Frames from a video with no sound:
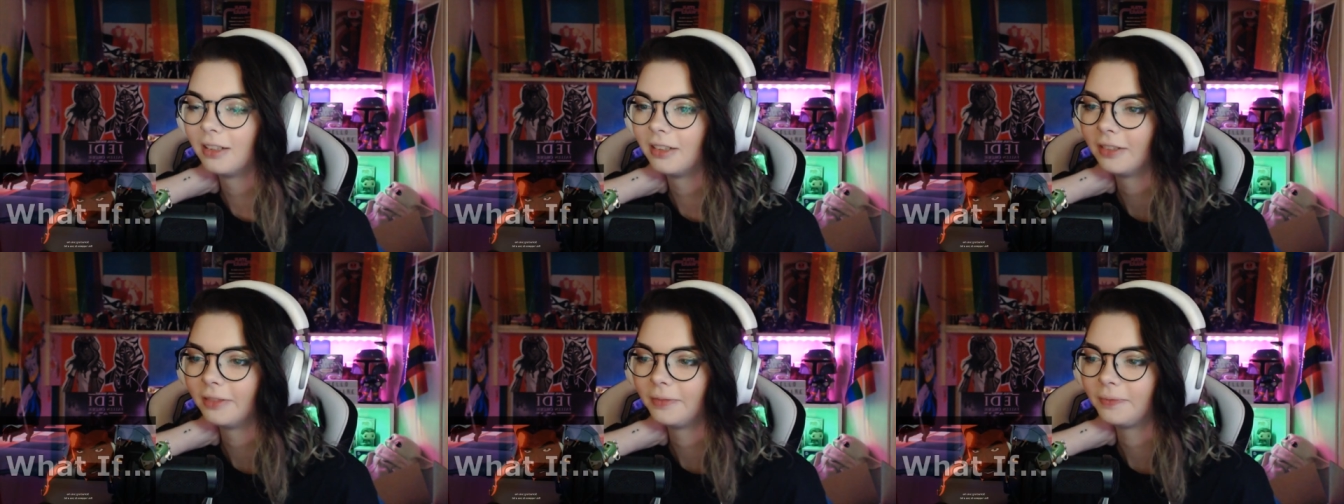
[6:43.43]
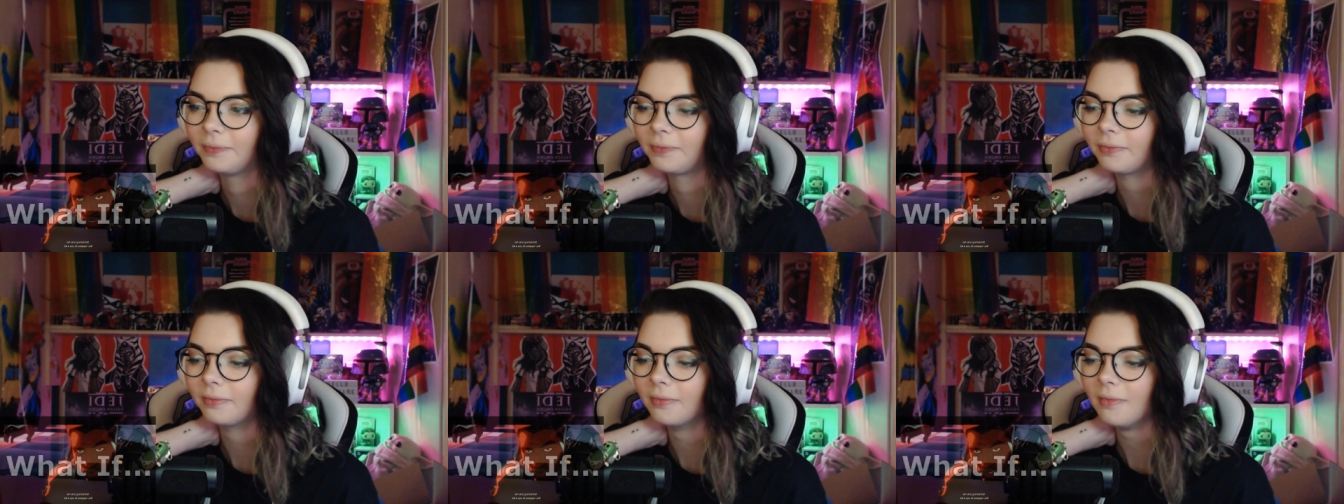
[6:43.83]

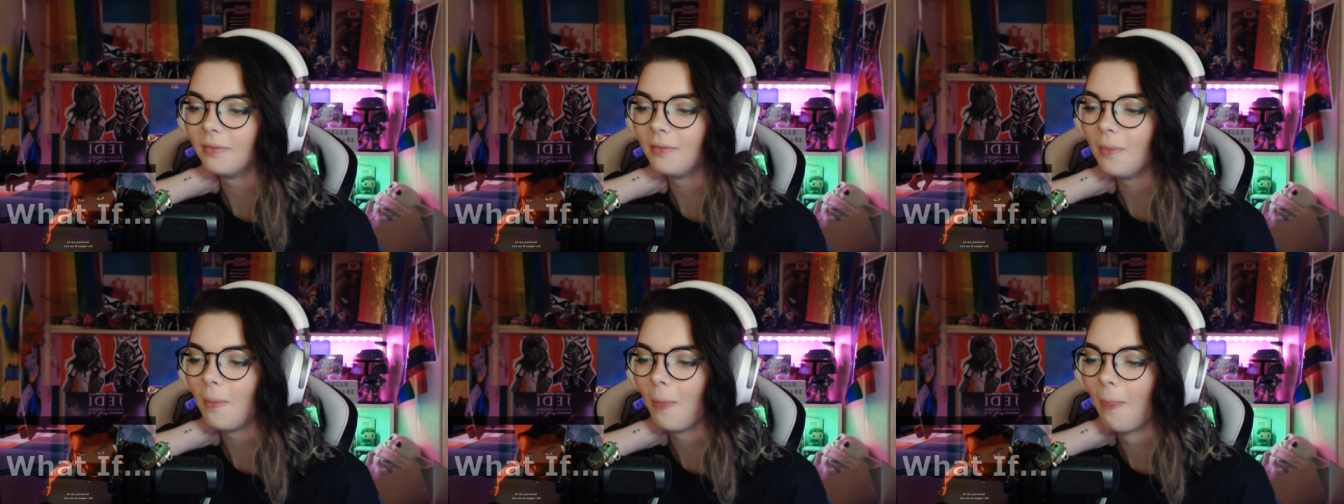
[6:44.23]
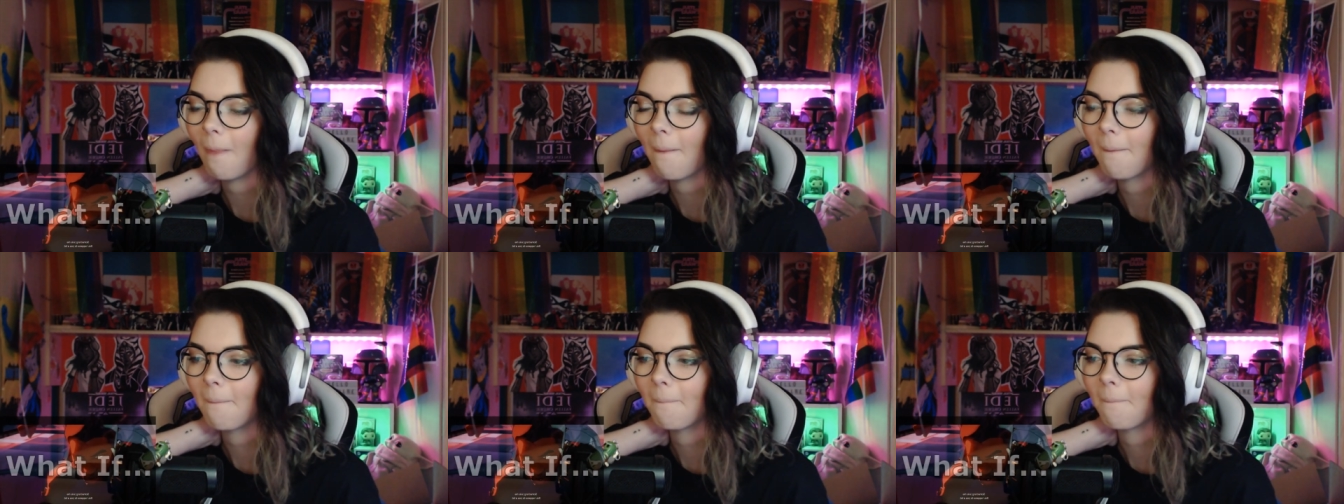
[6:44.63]
Something tells me this
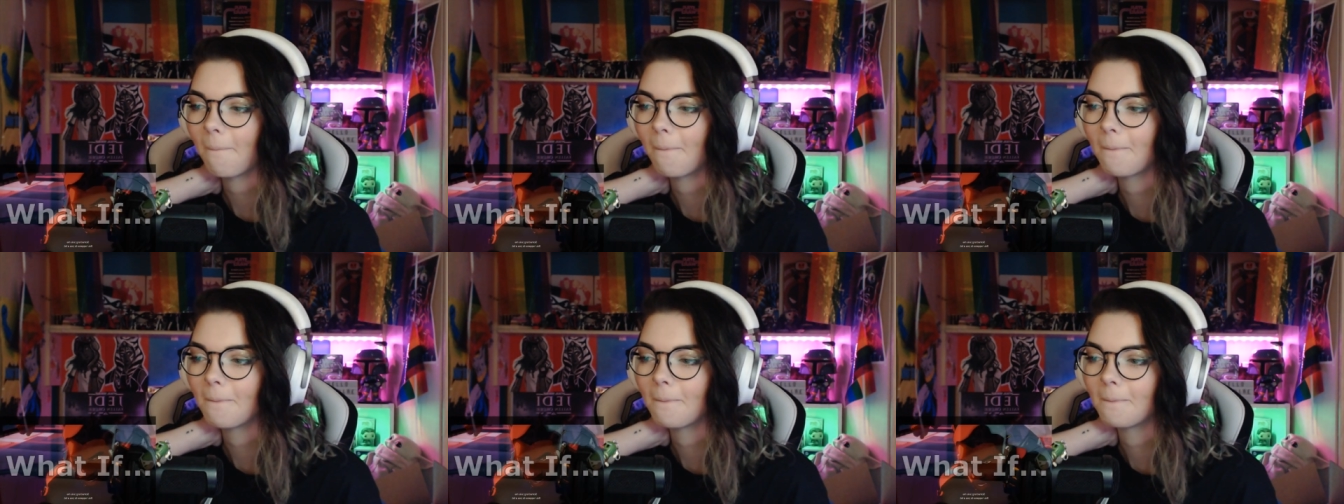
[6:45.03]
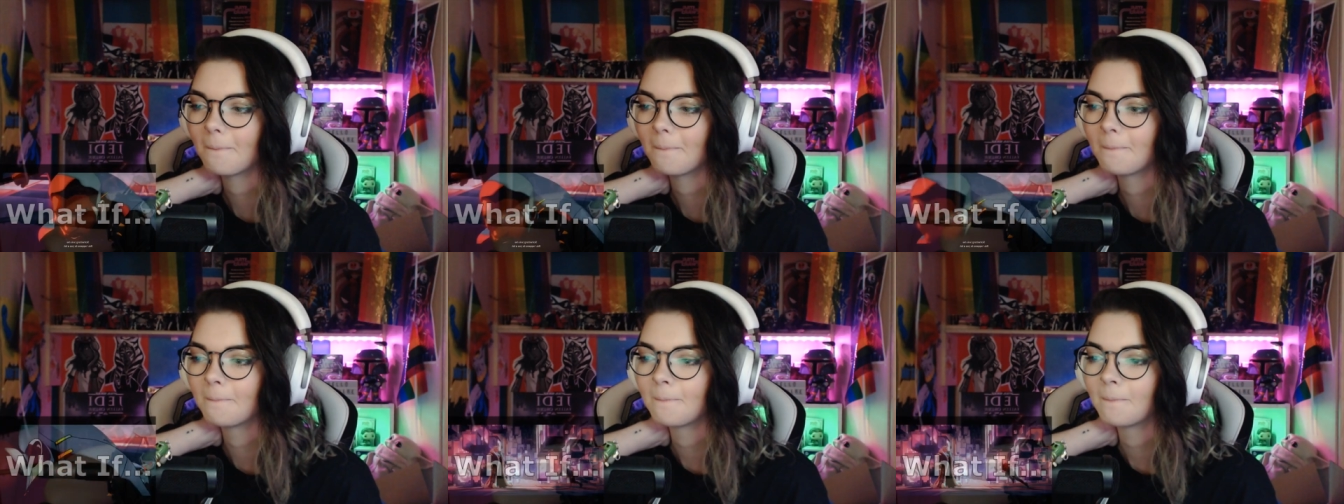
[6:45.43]
happens to you
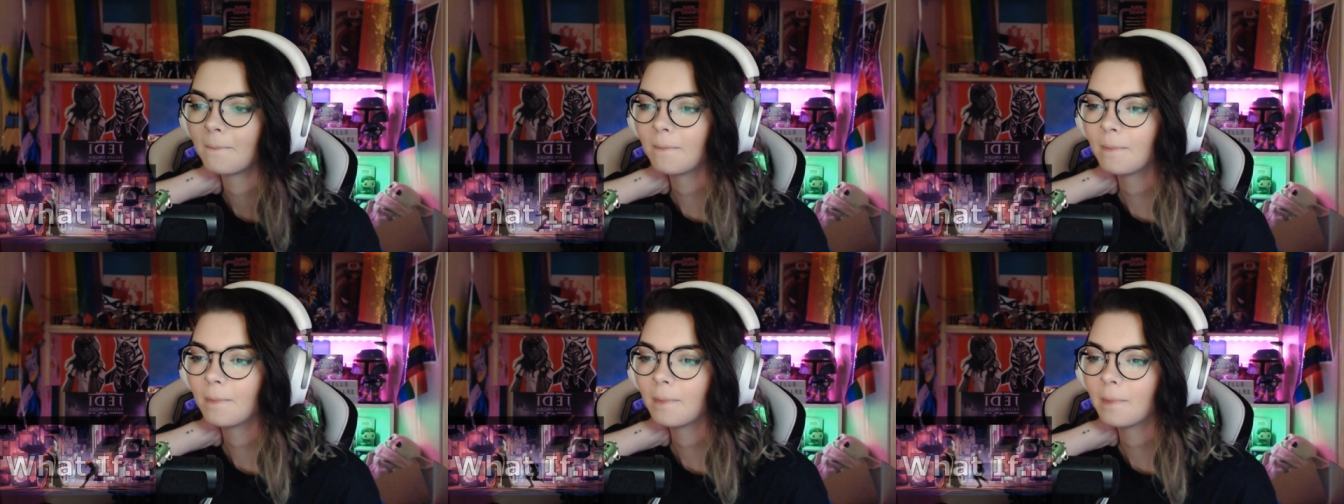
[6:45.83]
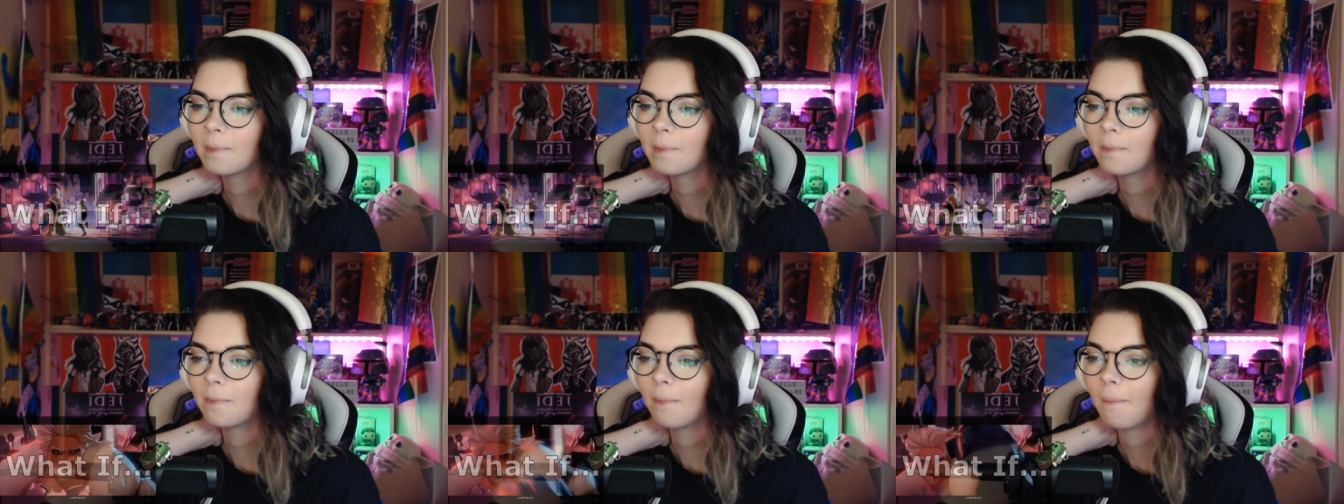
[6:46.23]
a
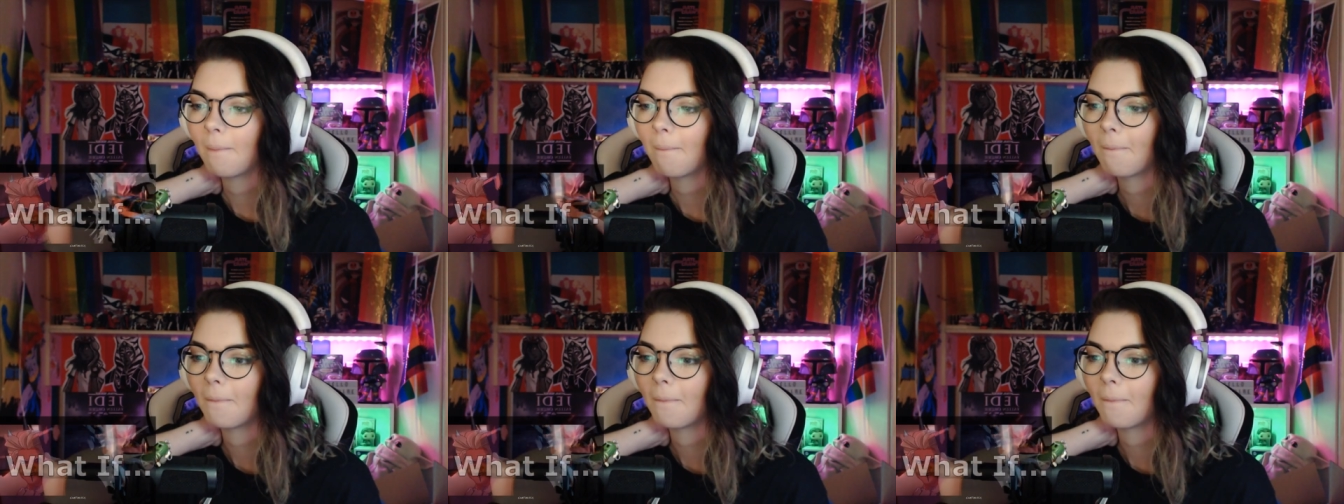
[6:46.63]
lot